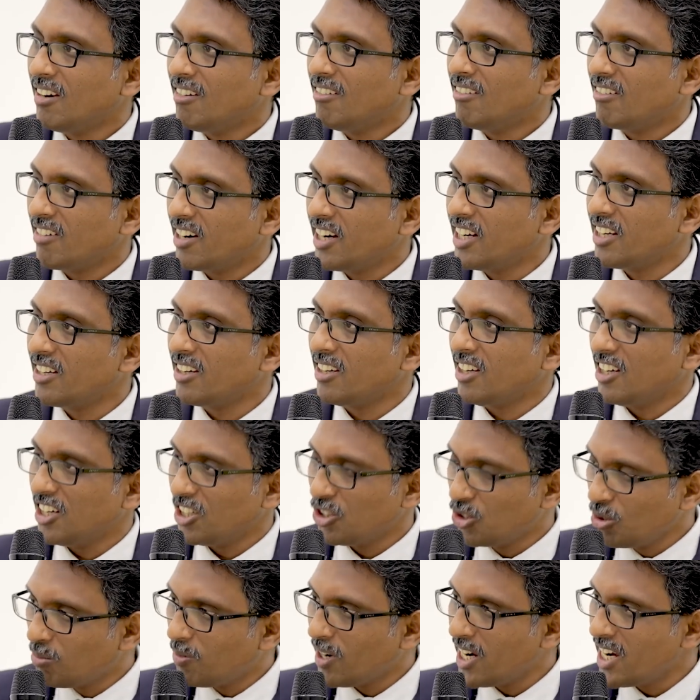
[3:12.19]
Right,
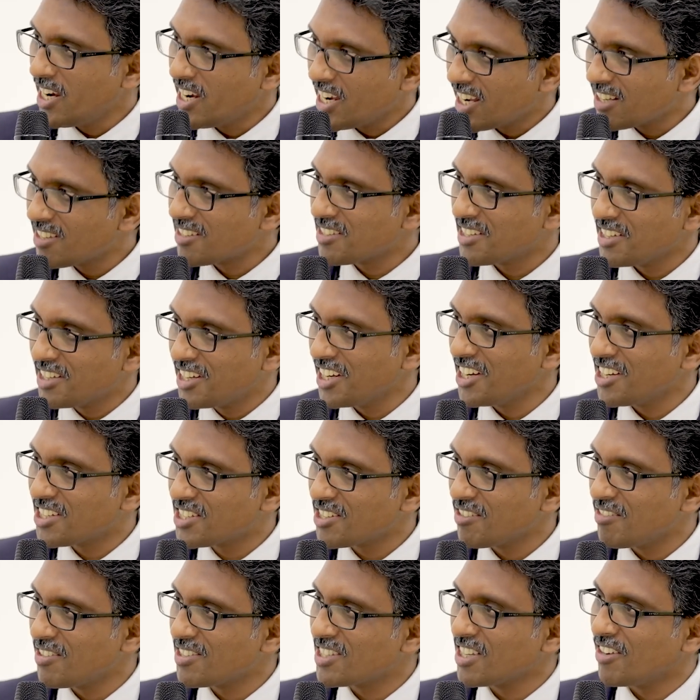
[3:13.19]
Dubai as a city
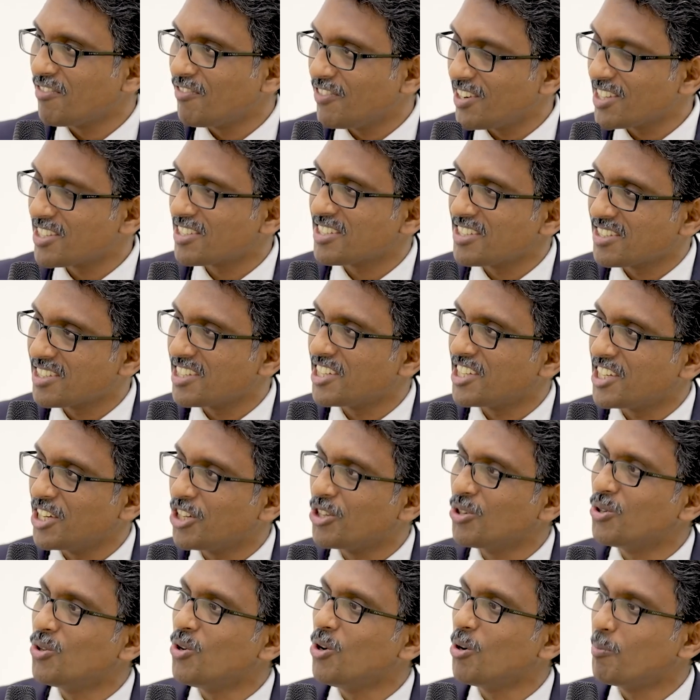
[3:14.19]
itself is the first city
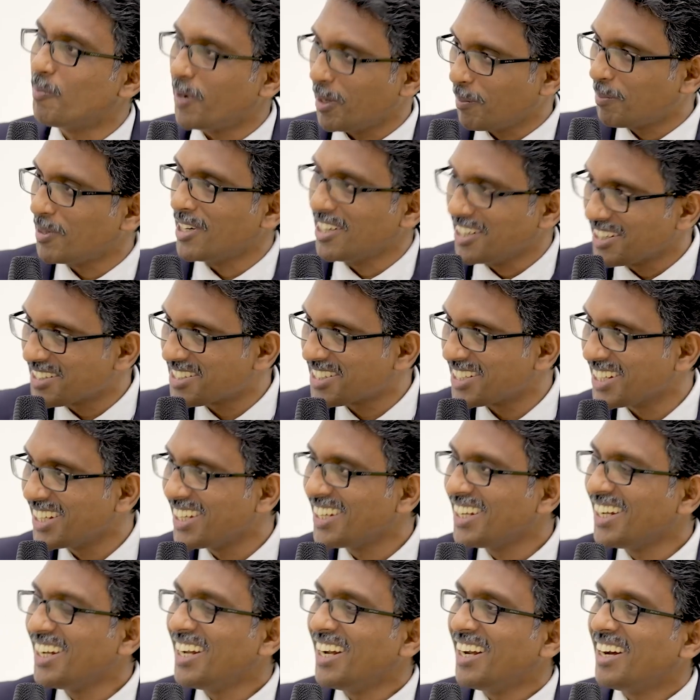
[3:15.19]
to go paperless,
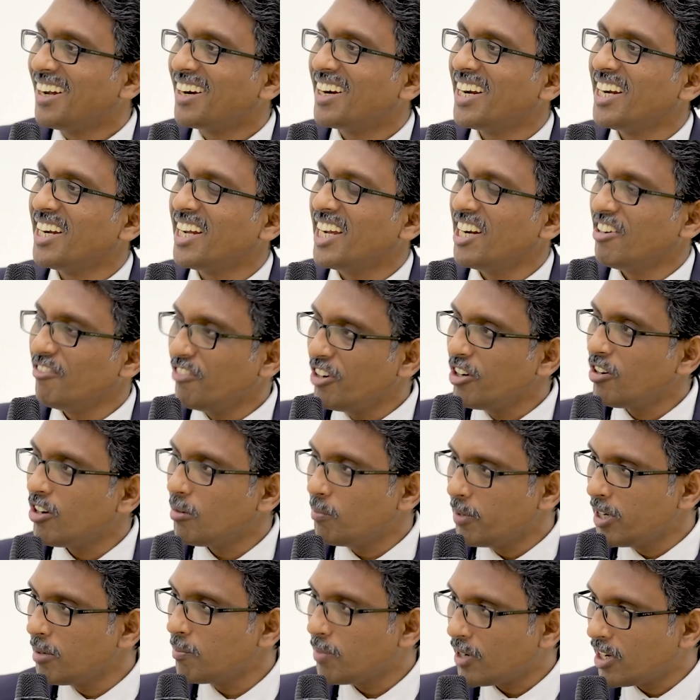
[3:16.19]
right? And we
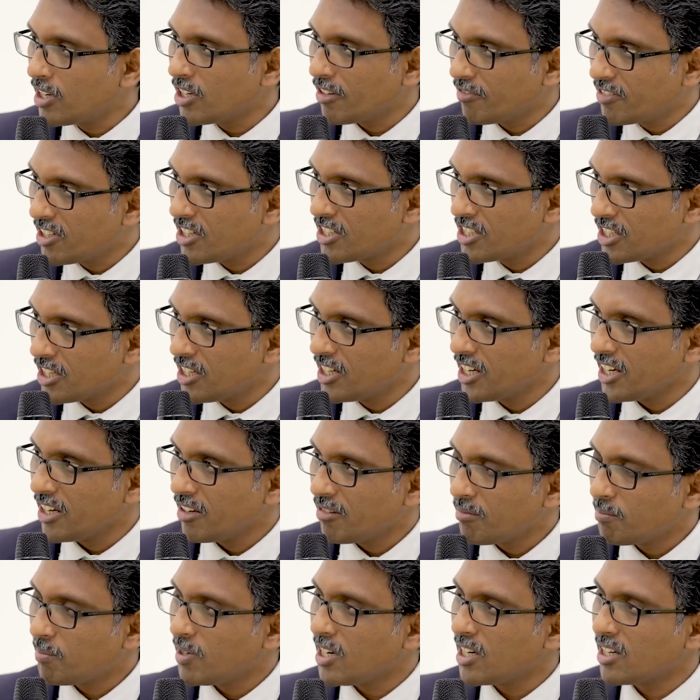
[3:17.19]
have been part of that journey,
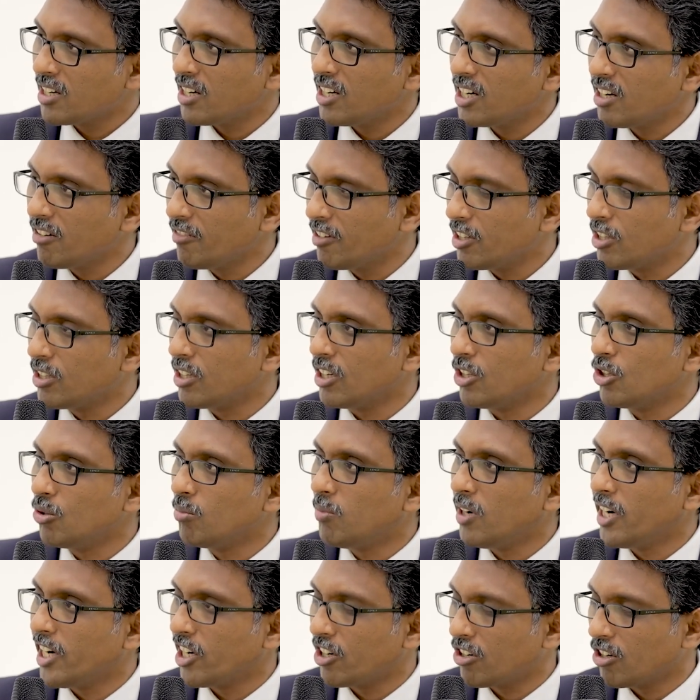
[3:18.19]
partnering with the
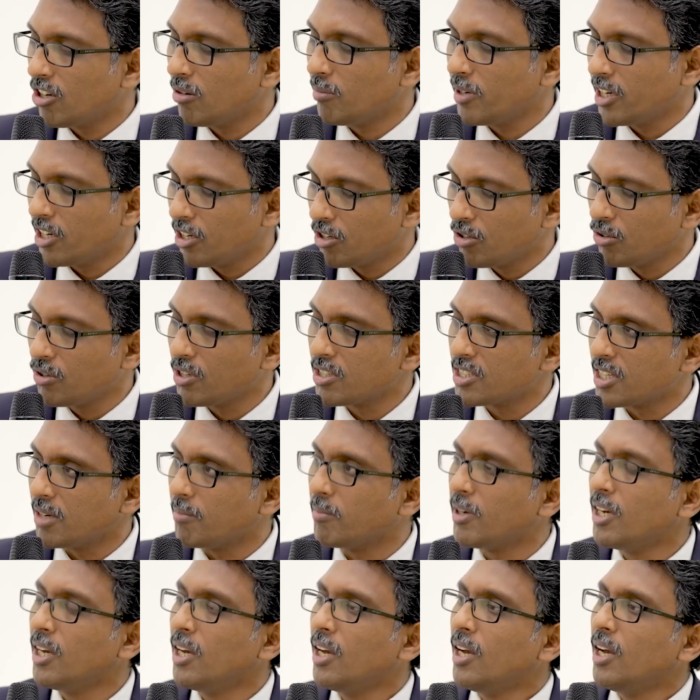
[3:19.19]
Dubai Economy and Tourism.